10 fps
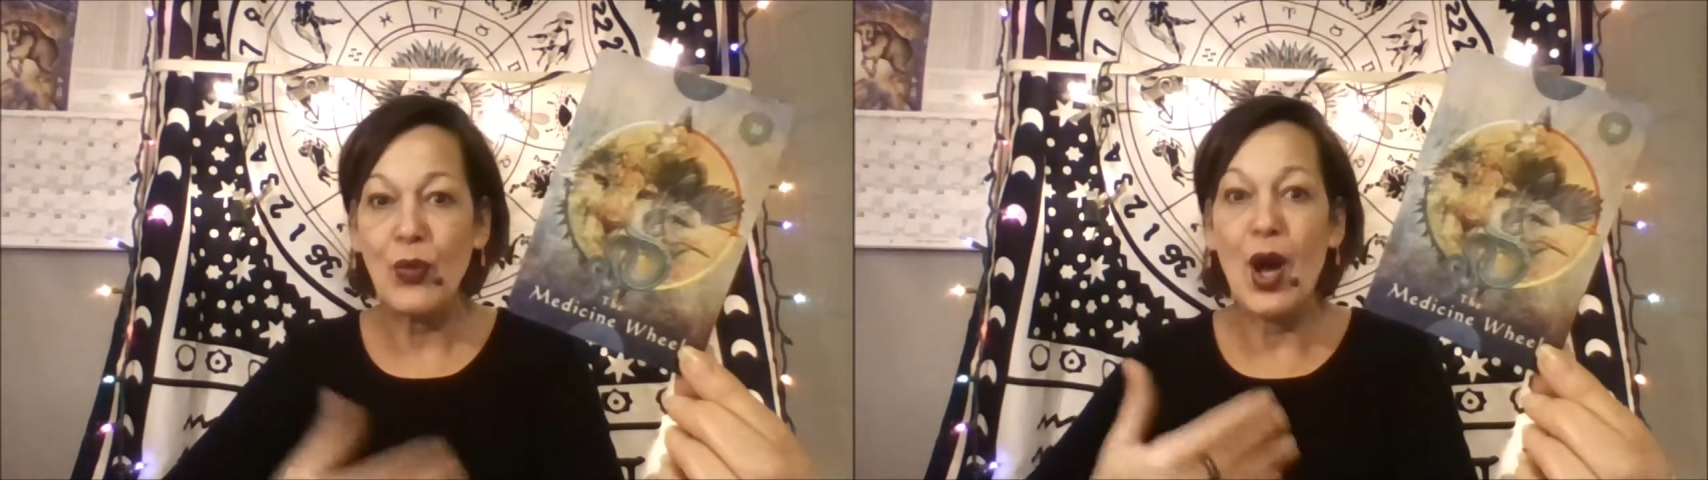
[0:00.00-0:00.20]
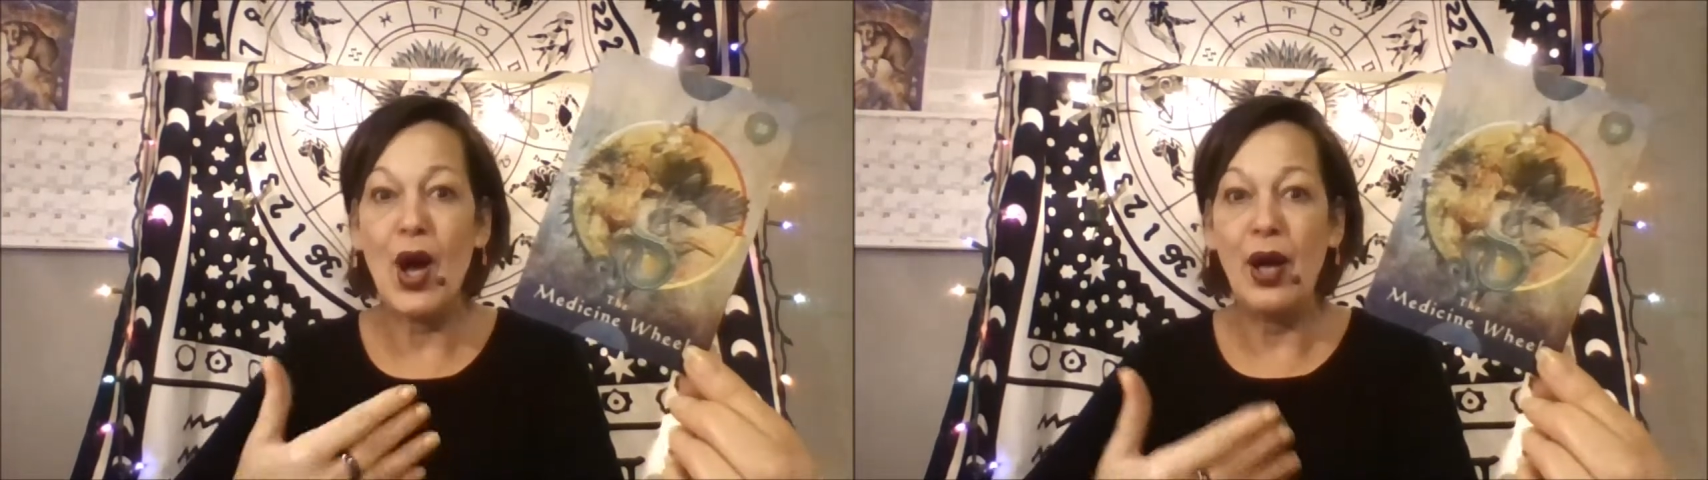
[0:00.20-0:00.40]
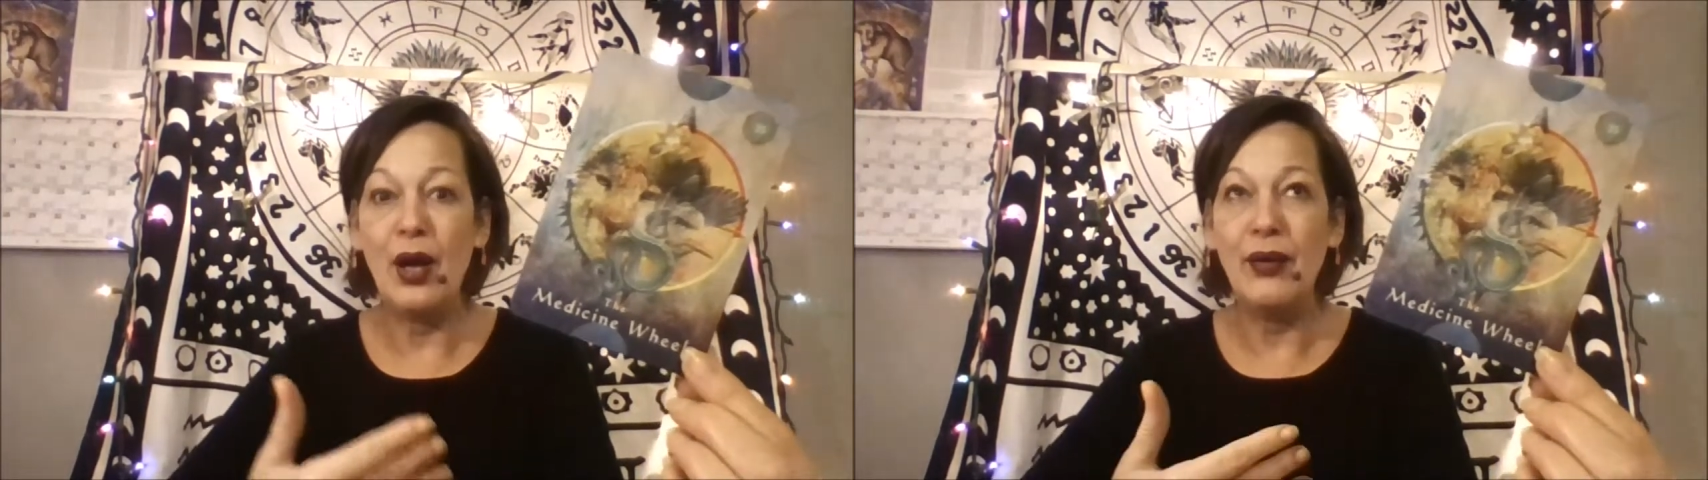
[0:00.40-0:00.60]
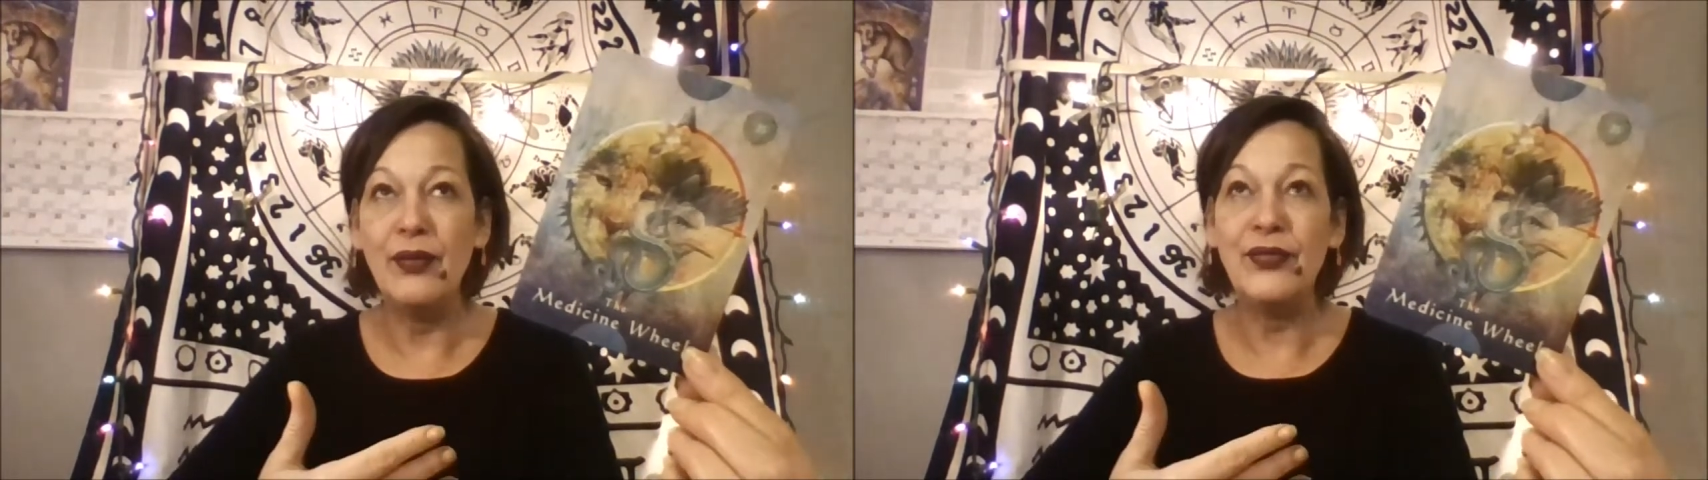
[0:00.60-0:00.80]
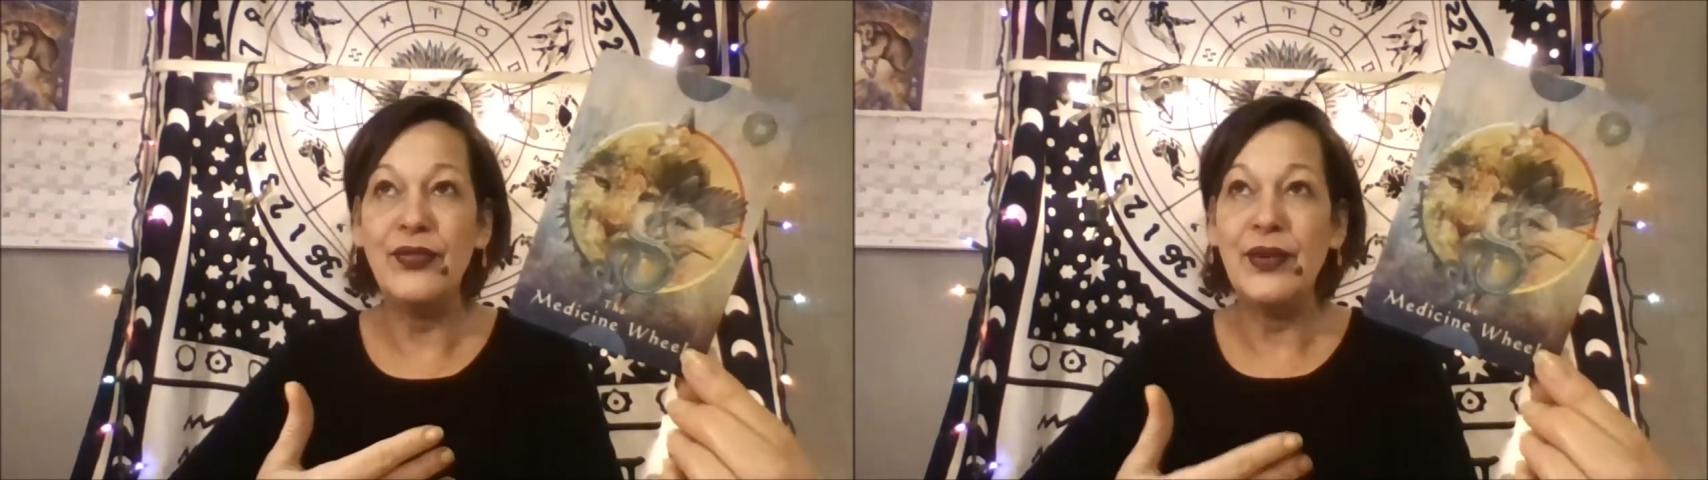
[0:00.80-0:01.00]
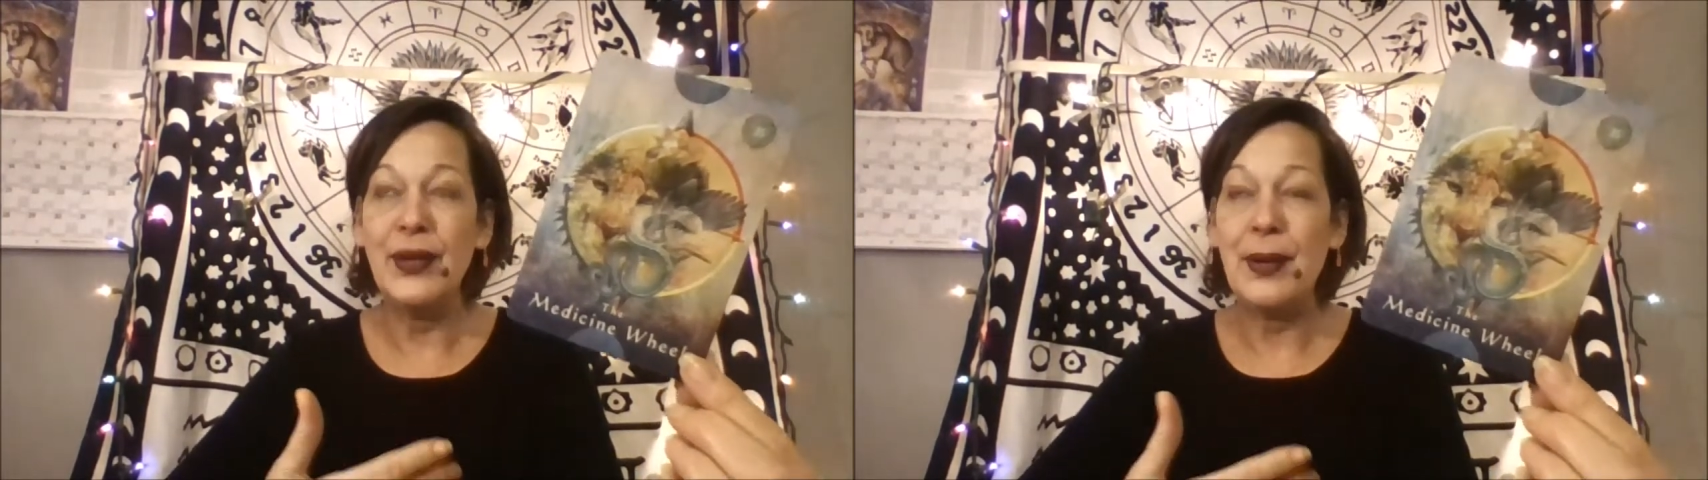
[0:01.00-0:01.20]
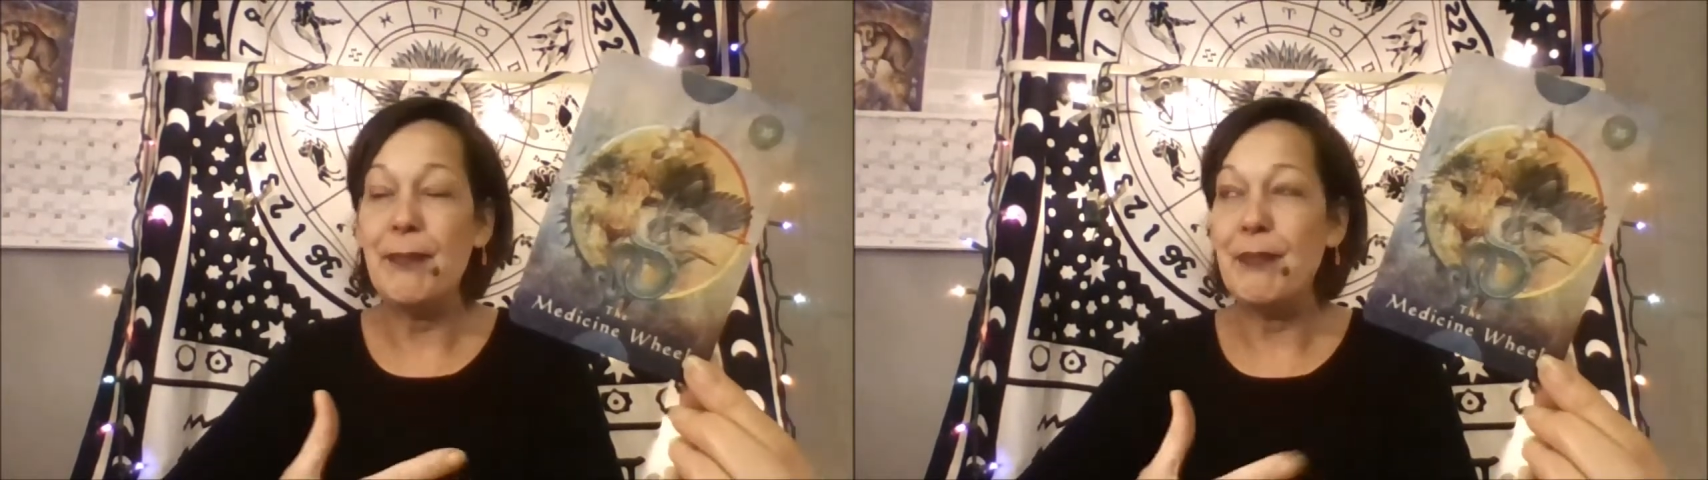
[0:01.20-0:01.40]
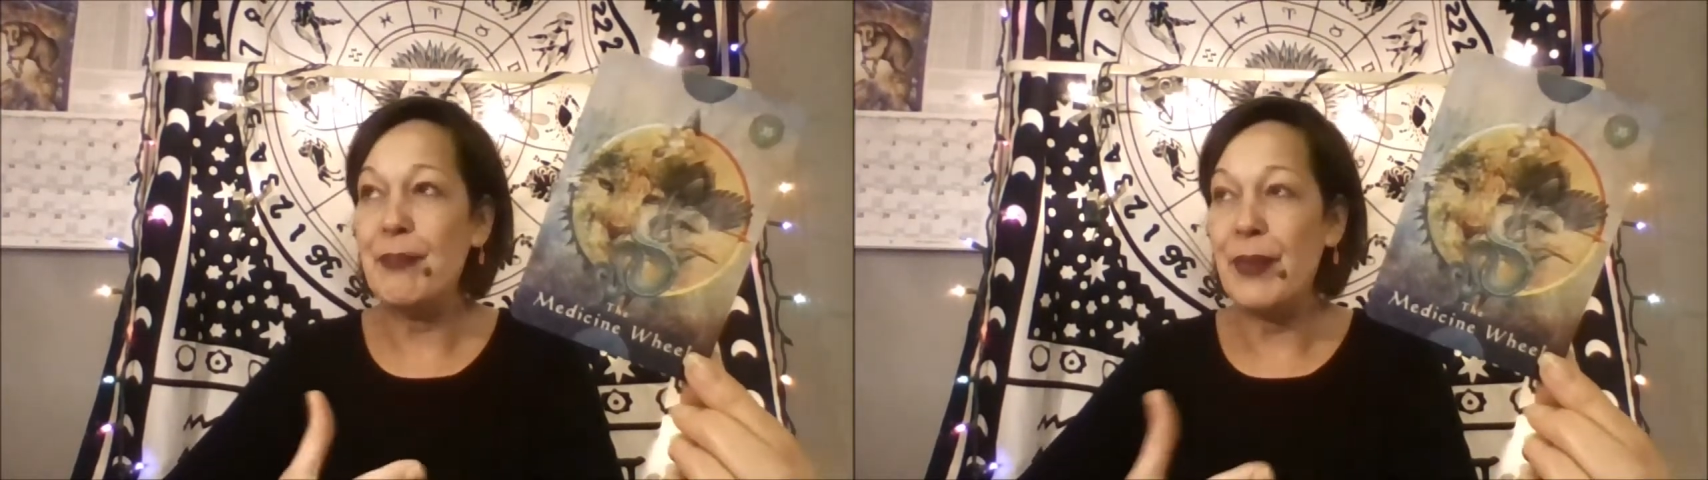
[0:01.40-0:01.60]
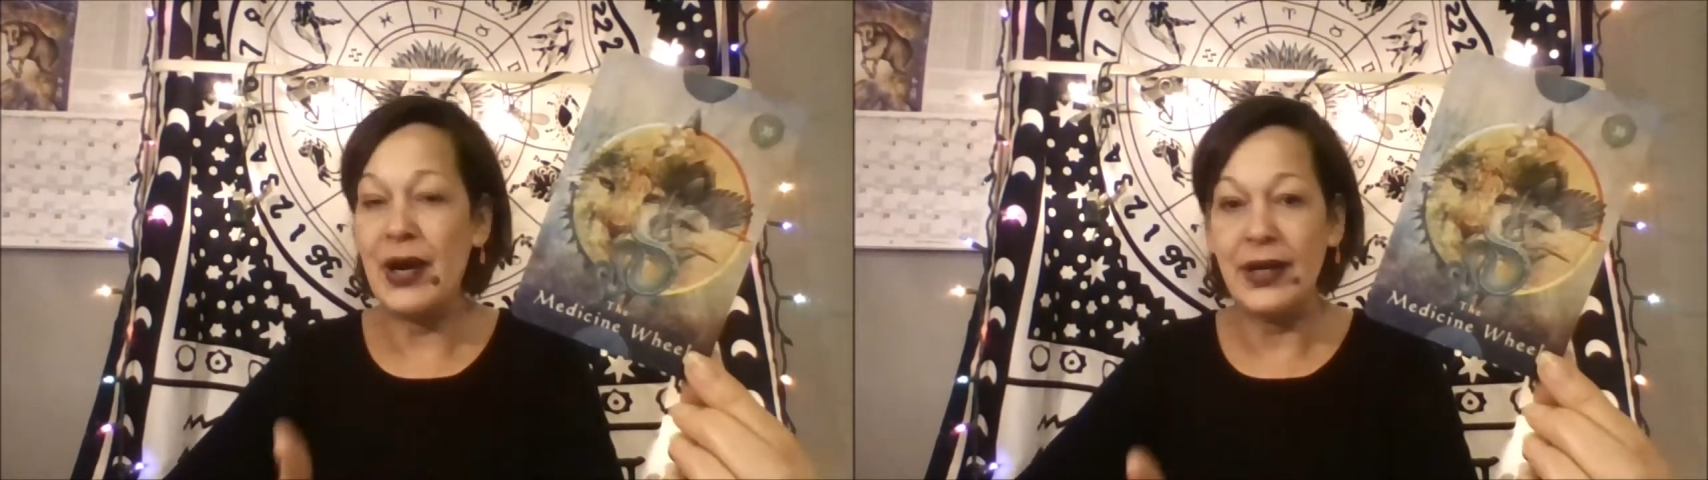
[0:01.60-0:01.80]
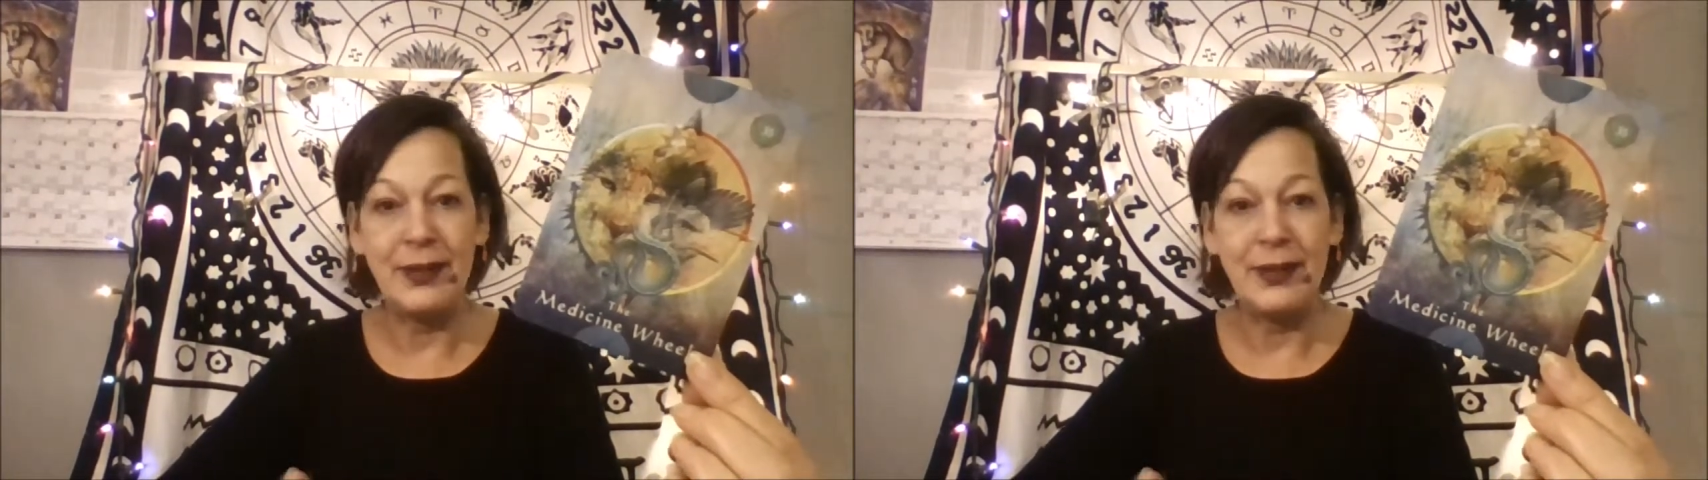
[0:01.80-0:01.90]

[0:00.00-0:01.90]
of body,